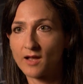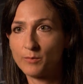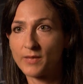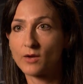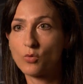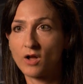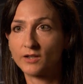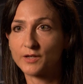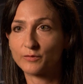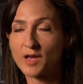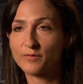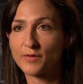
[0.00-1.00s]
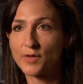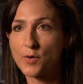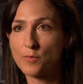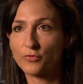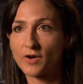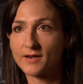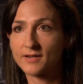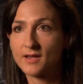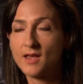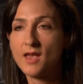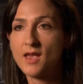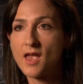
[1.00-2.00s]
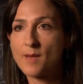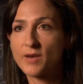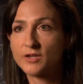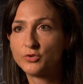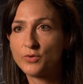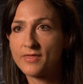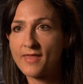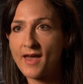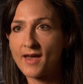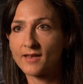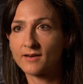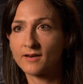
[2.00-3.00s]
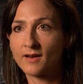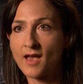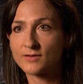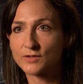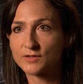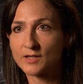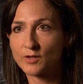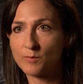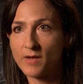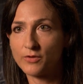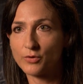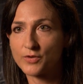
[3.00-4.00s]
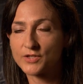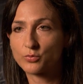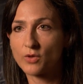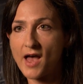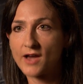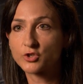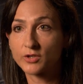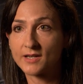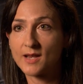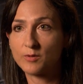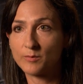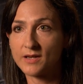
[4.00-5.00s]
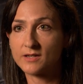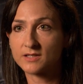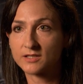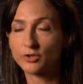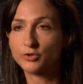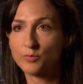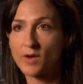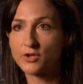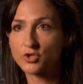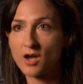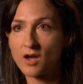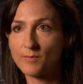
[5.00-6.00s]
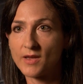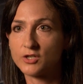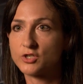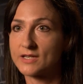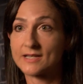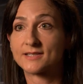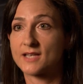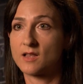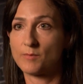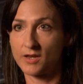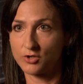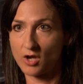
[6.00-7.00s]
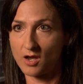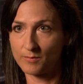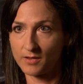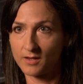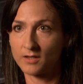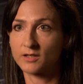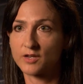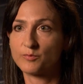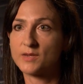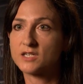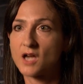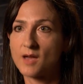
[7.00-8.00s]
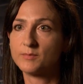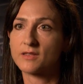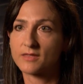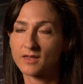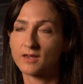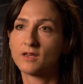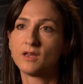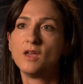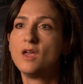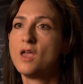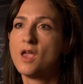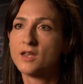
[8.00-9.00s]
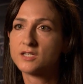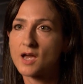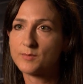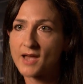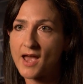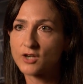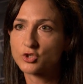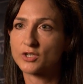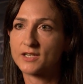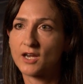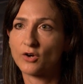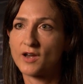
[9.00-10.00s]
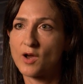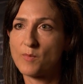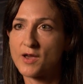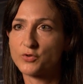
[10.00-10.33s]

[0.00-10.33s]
help, and quality of life on the home front. And by doing that, as a single mother, this will actually enable me to still do my job and to excel at my job. It'll give me time to think and time to actually carry out my